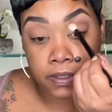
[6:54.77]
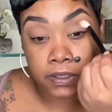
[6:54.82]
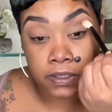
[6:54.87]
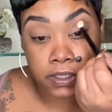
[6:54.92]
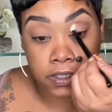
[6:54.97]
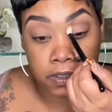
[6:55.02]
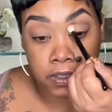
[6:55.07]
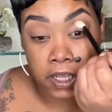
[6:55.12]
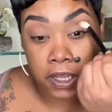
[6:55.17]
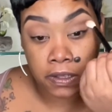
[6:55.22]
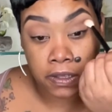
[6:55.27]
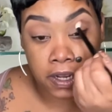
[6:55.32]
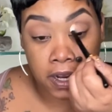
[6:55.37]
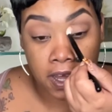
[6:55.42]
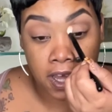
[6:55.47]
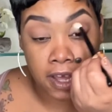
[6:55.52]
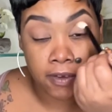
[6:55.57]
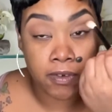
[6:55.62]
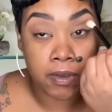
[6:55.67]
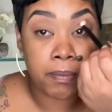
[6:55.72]
So now that I
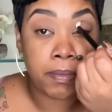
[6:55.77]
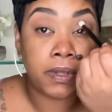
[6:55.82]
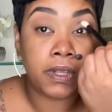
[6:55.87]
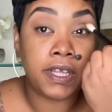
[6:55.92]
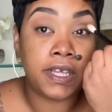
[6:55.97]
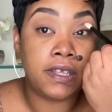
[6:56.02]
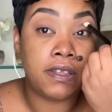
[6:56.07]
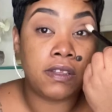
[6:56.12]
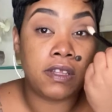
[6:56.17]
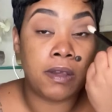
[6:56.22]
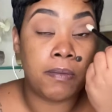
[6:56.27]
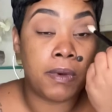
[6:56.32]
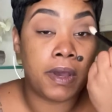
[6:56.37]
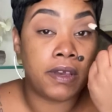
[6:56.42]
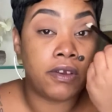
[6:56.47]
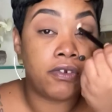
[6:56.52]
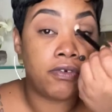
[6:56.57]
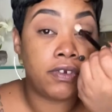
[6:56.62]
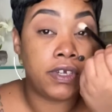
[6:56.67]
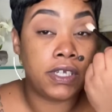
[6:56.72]
have it placed in my
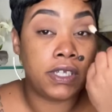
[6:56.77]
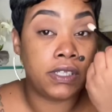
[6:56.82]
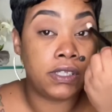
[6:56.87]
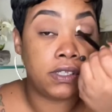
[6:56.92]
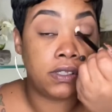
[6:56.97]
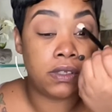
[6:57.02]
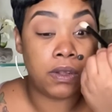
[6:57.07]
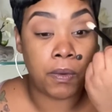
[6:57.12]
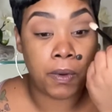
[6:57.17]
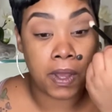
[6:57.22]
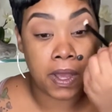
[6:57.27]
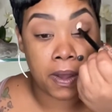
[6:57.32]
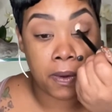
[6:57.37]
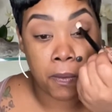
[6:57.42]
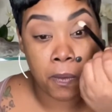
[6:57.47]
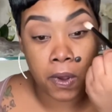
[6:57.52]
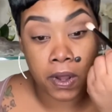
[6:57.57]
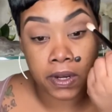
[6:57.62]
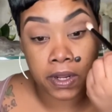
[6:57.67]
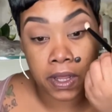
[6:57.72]
crease the way I
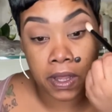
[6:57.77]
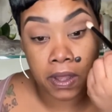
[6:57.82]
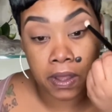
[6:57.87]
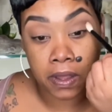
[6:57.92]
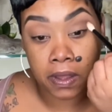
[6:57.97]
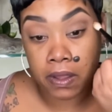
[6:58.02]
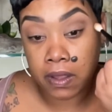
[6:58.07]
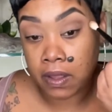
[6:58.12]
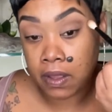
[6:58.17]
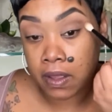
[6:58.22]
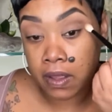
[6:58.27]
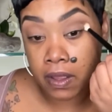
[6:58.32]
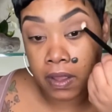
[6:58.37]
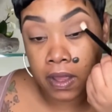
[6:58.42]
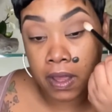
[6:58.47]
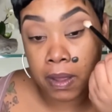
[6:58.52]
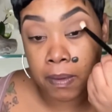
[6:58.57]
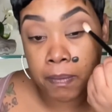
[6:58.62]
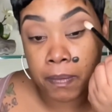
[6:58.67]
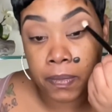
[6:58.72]
want it
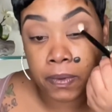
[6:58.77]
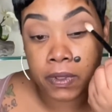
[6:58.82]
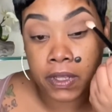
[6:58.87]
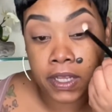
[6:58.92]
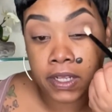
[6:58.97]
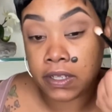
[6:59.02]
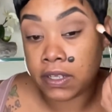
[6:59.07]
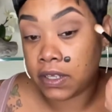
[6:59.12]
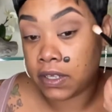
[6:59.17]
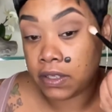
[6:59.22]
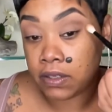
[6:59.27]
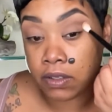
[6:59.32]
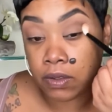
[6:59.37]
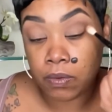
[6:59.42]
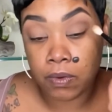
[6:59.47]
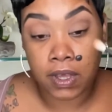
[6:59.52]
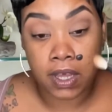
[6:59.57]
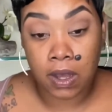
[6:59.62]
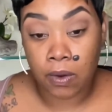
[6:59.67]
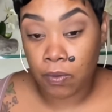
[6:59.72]
and blended the
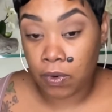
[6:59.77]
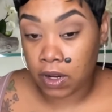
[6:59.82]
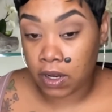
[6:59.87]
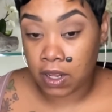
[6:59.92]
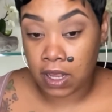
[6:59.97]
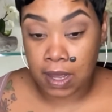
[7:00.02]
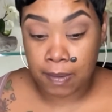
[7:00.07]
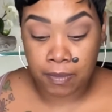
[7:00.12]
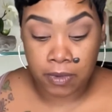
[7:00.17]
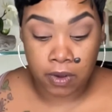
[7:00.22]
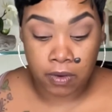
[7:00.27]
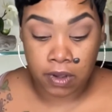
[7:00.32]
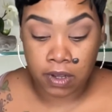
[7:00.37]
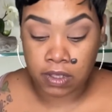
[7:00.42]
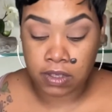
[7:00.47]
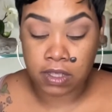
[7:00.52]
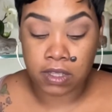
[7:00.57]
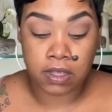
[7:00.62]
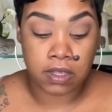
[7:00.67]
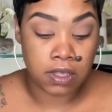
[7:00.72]
way I want it, I'm going
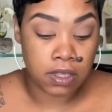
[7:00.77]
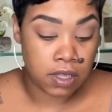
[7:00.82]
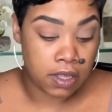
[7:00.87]
to